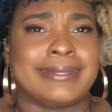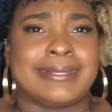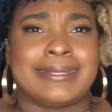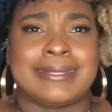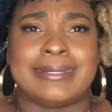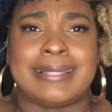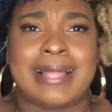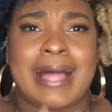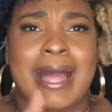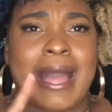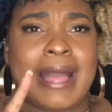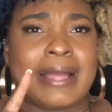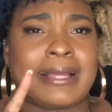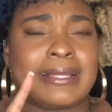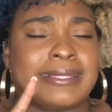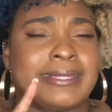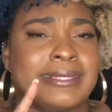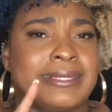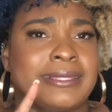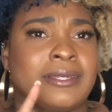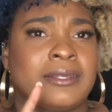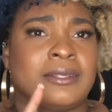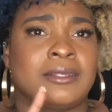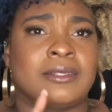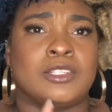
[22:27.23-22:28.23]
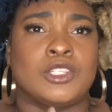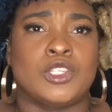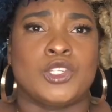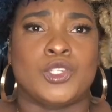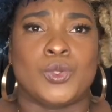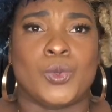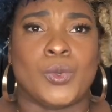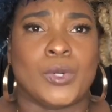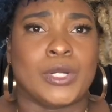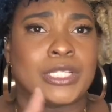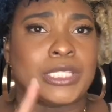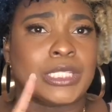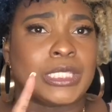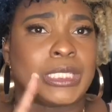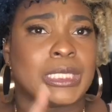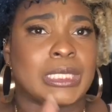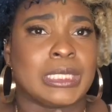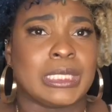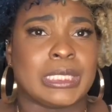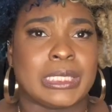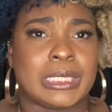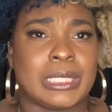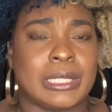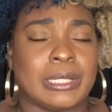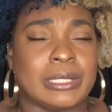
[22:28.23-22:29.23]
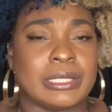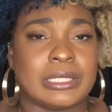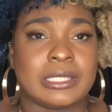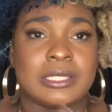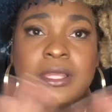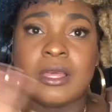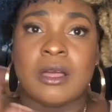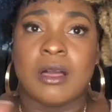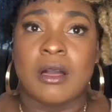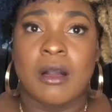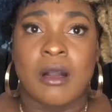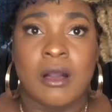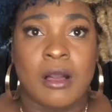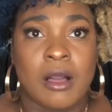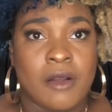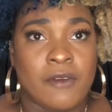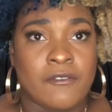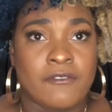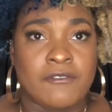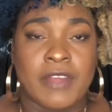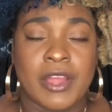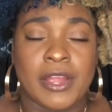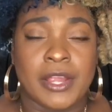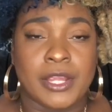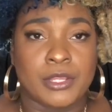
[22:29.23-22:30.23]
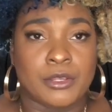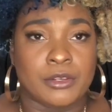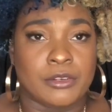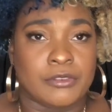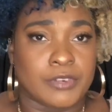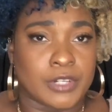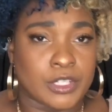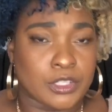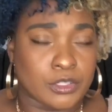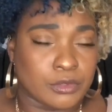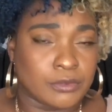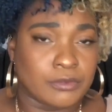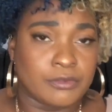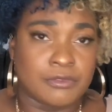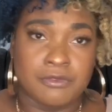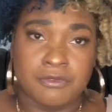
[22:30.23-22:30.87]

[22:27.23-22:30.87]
slacks, shorts, skirts, very universal.